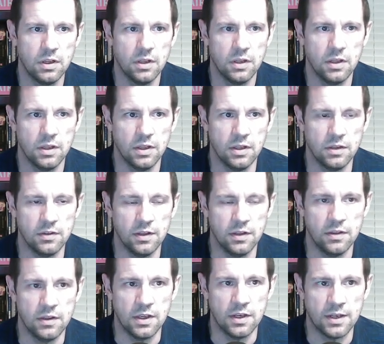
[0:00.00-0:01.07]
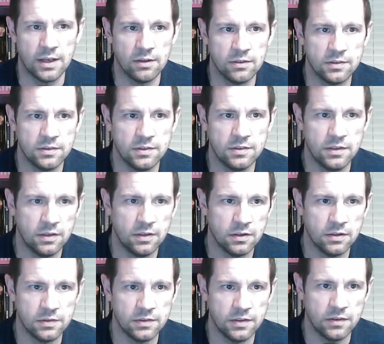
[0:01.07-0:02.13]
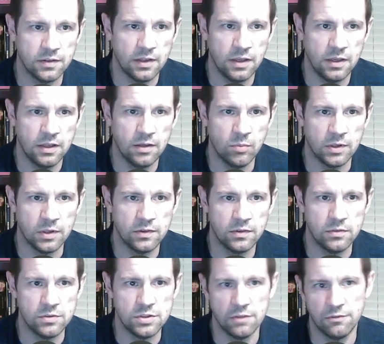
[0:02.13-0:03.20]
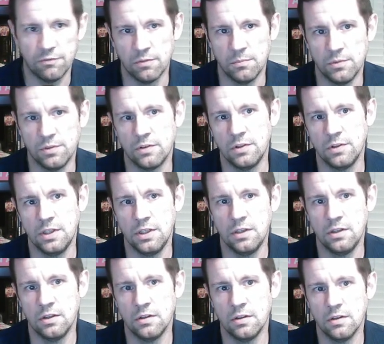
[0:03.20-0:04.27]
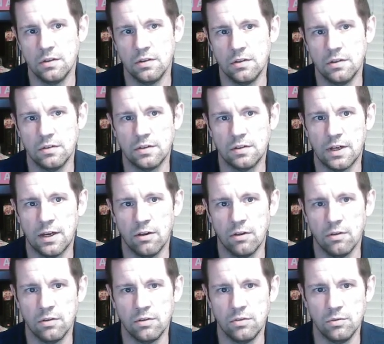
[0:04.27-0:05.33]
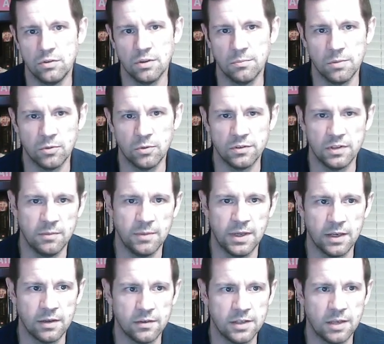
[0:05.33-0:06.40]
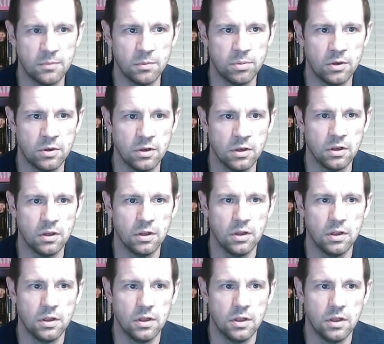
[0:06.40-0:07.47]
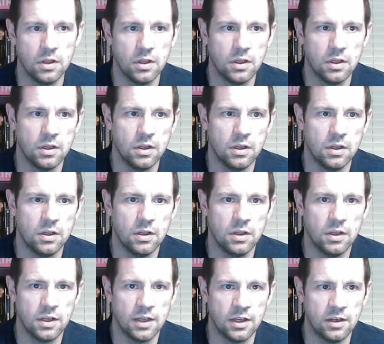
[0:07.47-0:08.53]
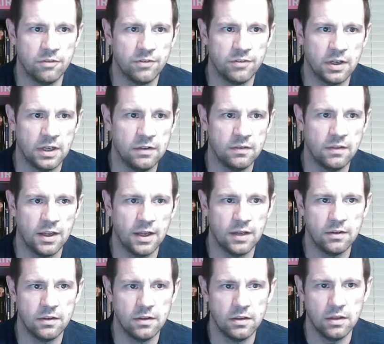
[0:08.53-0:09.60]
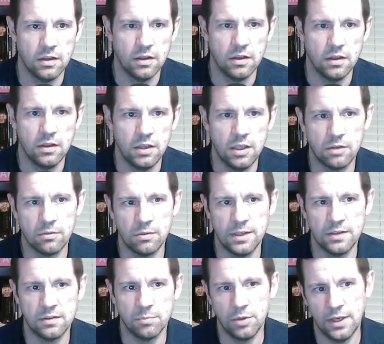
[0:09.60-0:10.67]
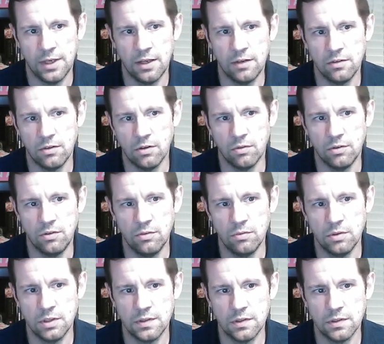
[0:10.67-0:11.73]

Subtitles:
It did the analysis here and says, hey, he wants to shift from his clean style to something more cinematic and cyberpunk. Kind of defines that. It creates a plan to go and do it.